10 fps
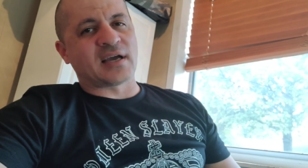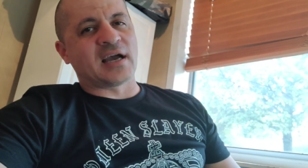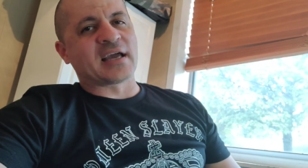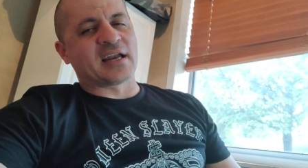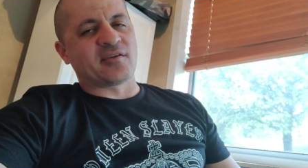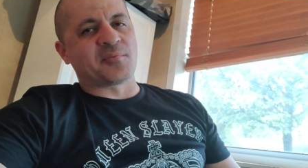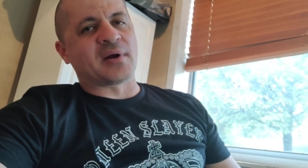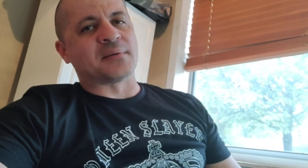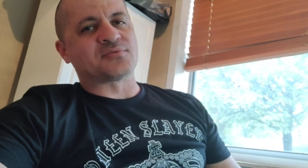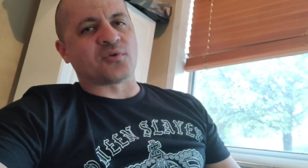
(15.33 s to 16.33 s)
I got, I got to give him
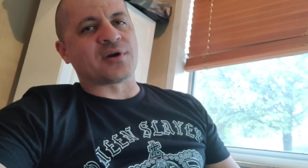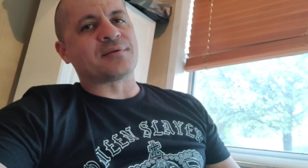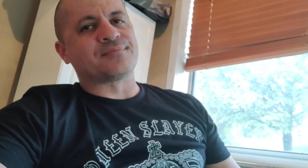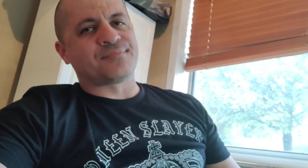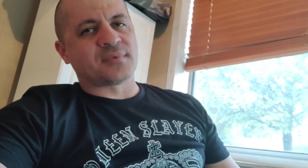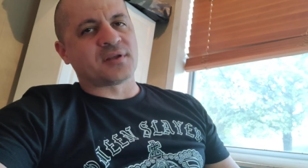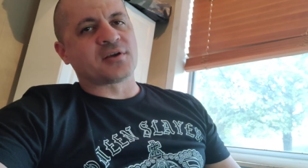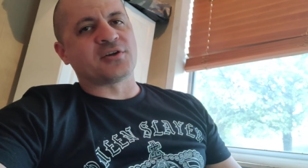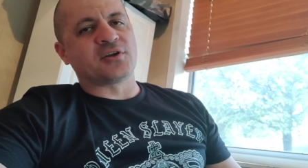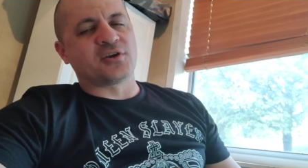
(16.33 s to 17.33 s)
props for it.
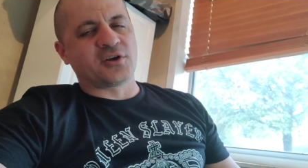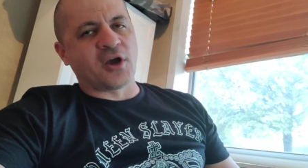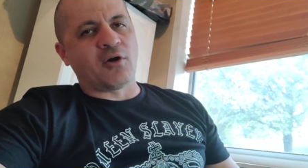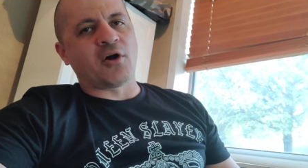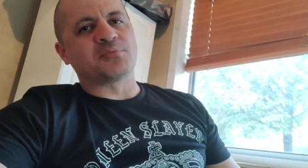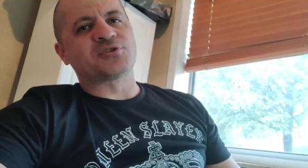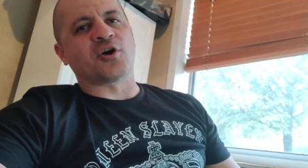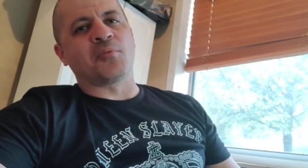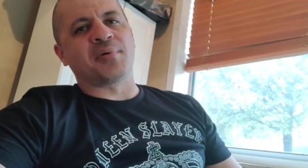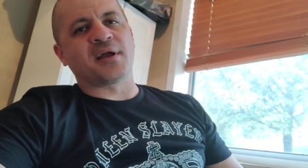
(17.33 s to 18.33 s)
Good, good go-home
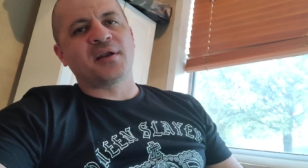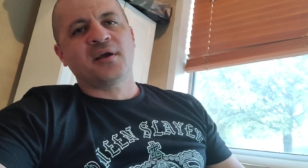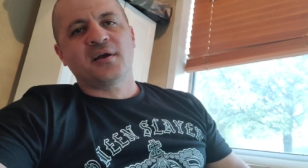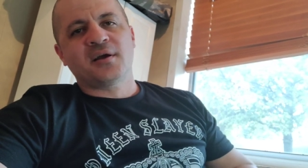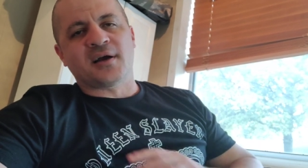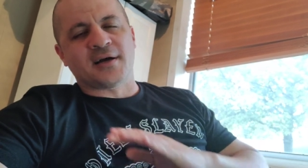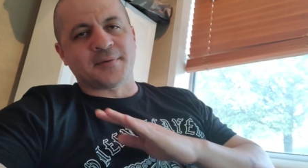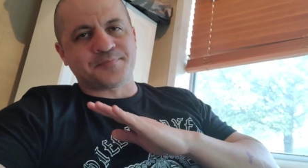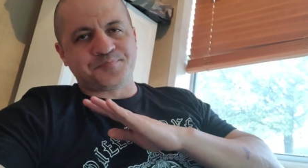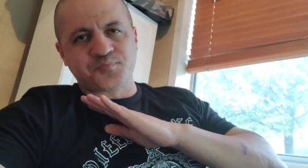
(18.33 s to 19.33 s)
show. But
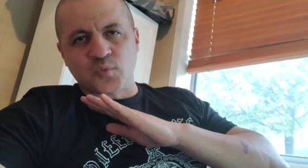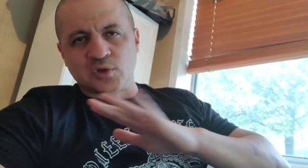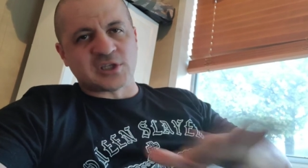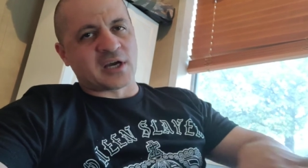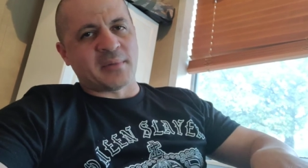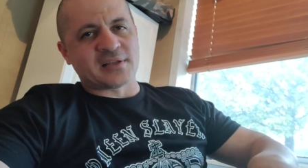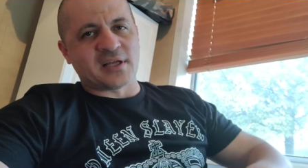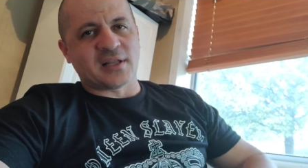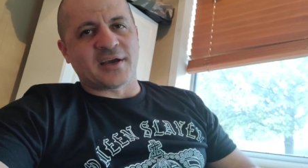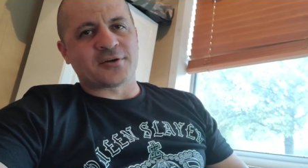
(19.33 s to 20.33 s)
um, we'll talk about
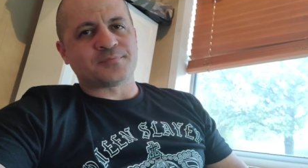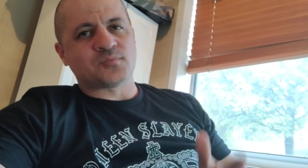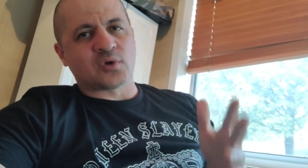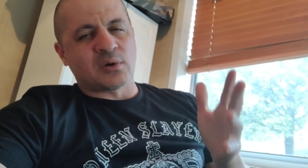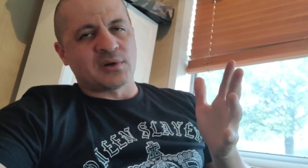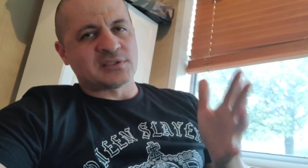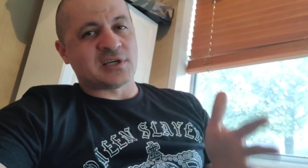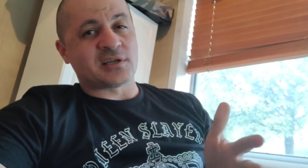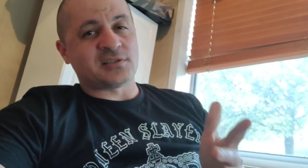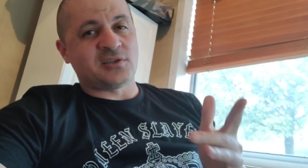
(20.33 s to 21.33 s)
that later. What I want to
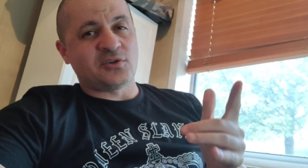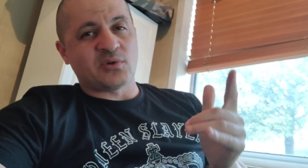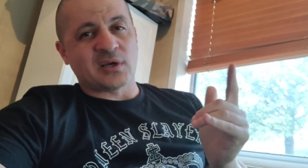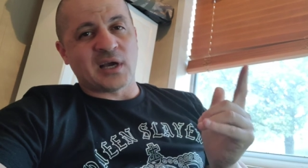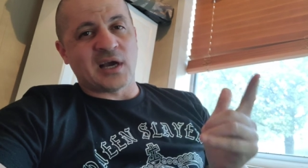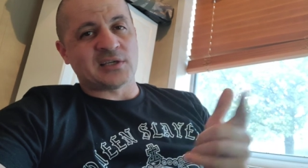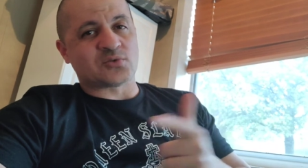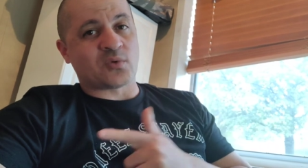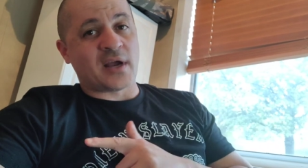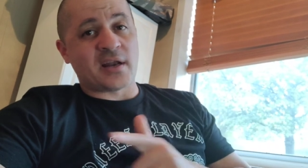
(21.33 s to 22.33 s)
talk to you
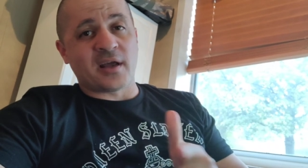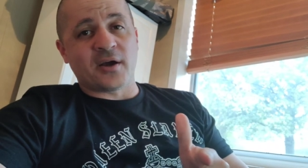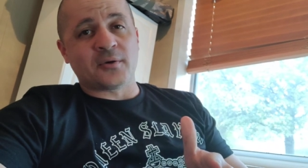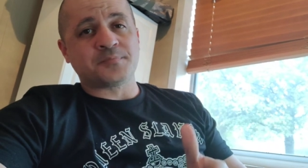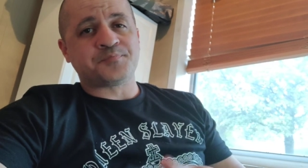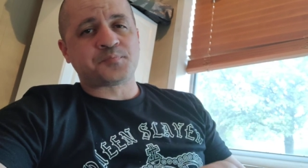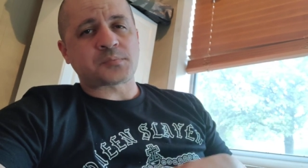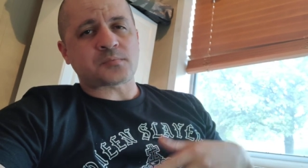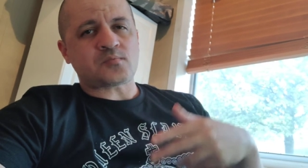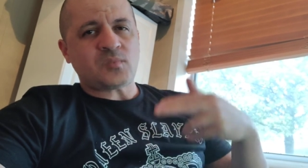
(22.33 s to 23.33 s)
guys right now,
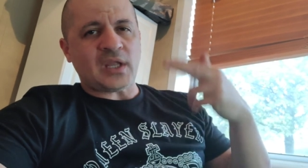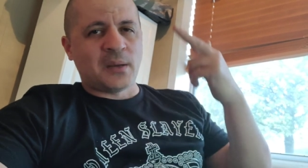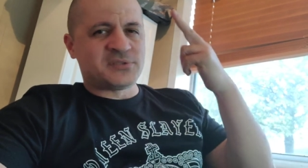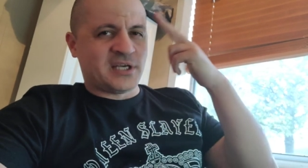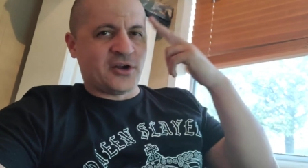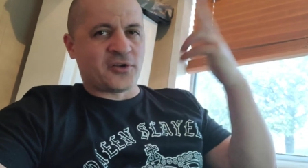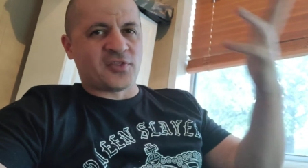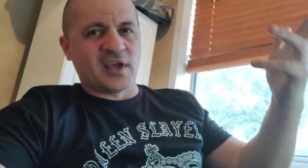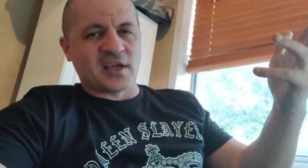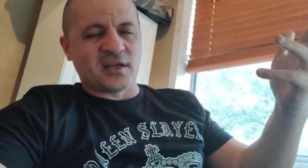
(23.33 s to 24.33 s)
I'm sitting here
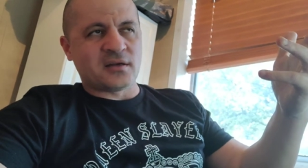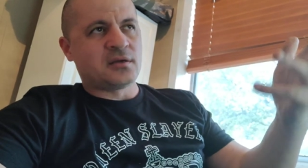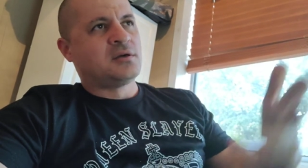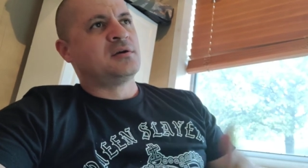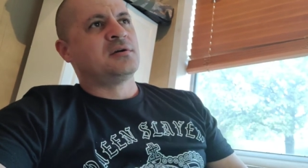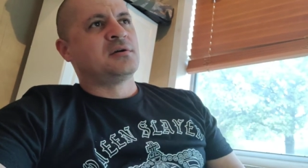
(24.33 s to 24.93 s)
thinking